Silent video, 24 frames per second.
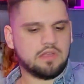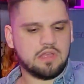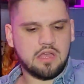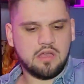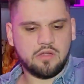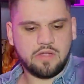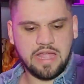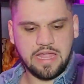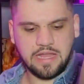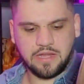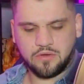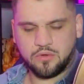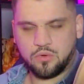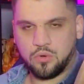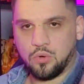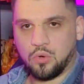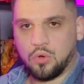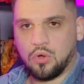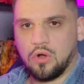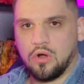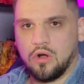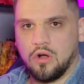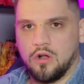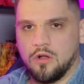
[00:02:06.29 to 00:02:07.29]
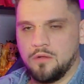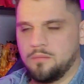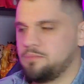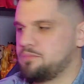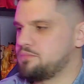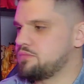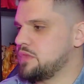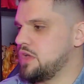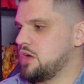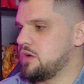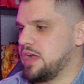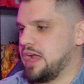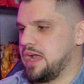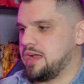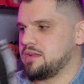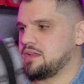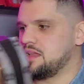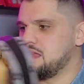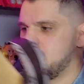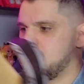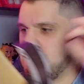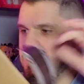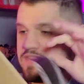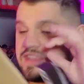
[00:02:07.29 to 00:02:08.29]
Okay, cool. Okay,
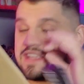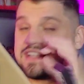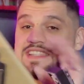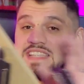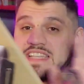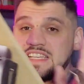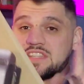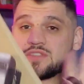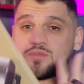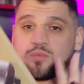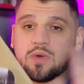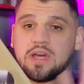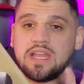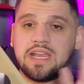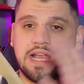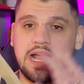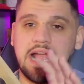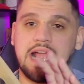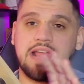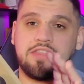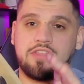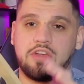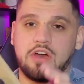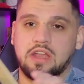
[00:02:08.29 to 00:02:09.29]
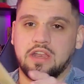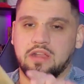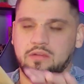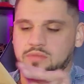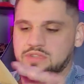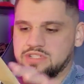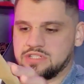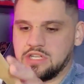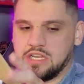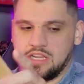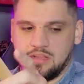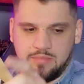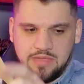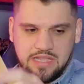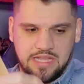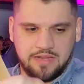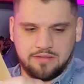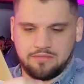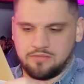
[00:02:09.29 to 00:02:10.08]
this is what I thought it was gonna be.